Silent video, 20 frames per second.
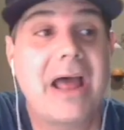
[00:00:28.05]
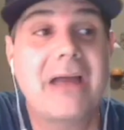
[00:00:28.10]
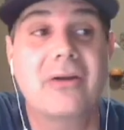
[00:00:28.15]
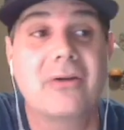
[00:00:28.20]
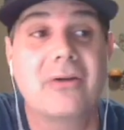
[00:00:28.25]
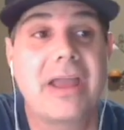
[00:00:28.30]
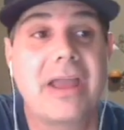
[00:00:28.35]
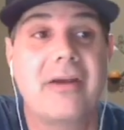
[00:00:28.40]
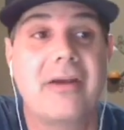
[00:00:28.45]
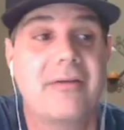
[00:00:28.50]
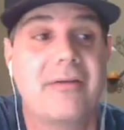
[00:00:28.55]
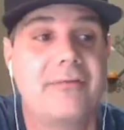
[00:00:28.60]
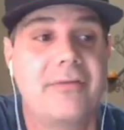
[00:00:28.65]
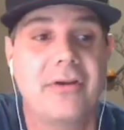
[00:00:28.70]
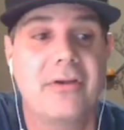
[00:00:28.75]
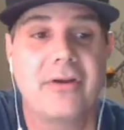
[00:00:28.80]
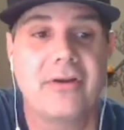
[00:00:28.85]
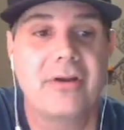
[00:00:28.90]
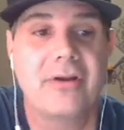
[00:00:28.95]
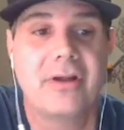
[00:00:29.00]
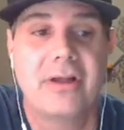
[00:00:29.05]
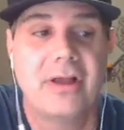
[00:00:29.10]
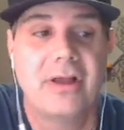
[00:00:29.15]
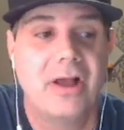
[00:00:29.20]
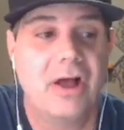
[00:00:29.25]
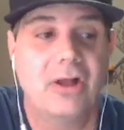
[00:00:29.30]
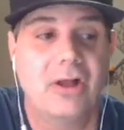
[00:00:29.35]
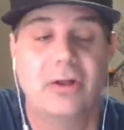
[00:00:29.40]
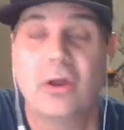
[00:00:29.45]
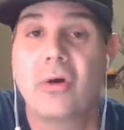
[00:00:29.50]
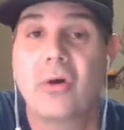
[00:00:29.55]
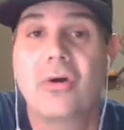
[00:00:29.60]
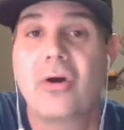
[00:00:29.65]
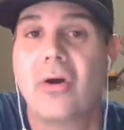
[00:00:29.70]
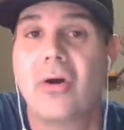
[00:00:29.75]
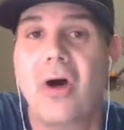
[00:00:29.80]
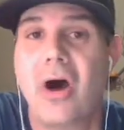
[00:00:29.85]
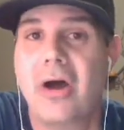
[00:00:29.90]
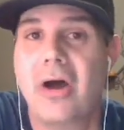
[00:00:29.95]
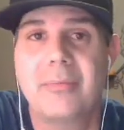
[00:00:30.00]
I don't care if you're a
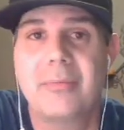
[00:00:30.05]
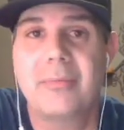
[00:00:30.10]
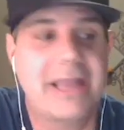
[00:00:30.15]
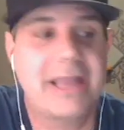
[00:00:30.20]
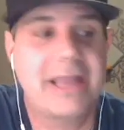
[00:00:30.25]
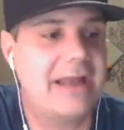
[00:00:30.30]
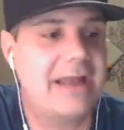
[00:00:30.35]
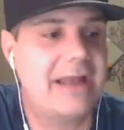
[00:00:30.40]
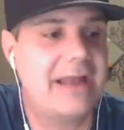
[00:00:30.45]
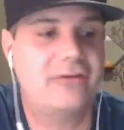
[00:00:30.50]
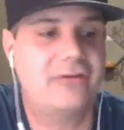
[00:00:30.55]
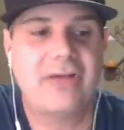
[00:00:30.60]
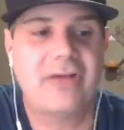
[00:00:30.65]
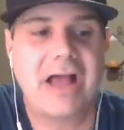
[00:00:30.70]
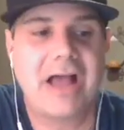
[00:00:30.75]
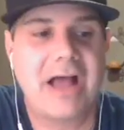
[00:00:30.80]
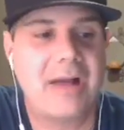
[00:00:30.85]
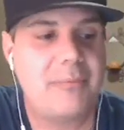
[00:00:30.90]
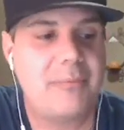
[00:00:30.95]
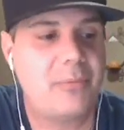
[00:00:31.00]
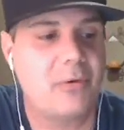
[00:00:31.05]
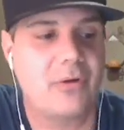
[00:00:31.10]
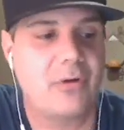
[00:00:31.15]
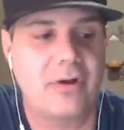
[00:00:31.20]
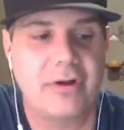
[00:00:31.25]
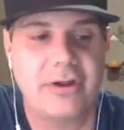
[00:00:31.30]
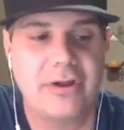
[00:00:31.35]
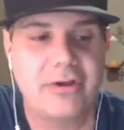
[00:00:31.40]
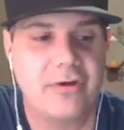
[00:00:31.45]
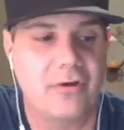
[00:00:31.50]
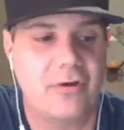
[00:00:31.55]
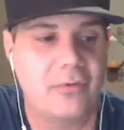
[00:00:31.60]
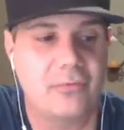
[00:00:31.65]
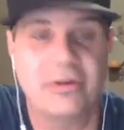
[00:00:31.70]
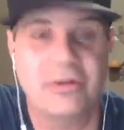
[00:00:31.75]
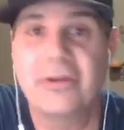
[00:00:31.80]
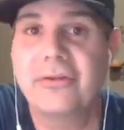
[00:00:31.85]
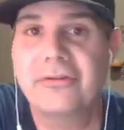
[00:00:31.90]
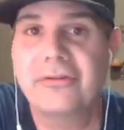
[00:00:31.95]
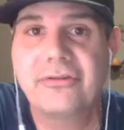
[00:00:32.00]
local auto mechanic shop or you're
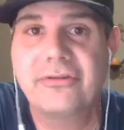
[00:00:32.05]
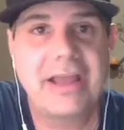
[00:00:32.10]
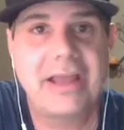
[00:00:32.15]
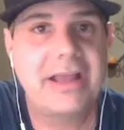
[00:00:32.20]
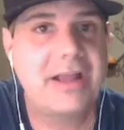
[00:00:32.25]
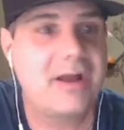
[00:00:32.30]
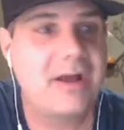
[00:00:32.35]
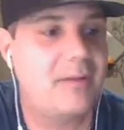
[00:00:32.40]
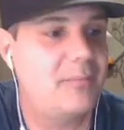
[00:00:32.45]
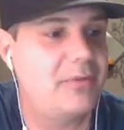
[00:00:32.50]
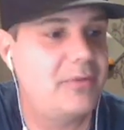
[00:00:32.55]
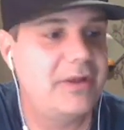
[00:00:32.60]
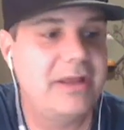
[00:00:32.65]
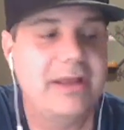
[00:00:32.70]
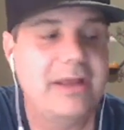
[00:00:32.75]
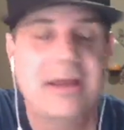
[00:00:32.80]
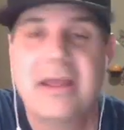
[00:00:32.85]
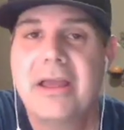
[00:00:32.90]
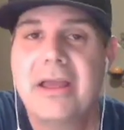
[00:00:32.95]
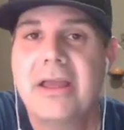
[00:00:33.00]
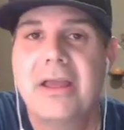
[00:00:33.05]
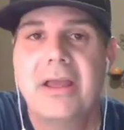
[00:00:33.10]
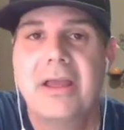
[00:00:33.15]
a real estate company.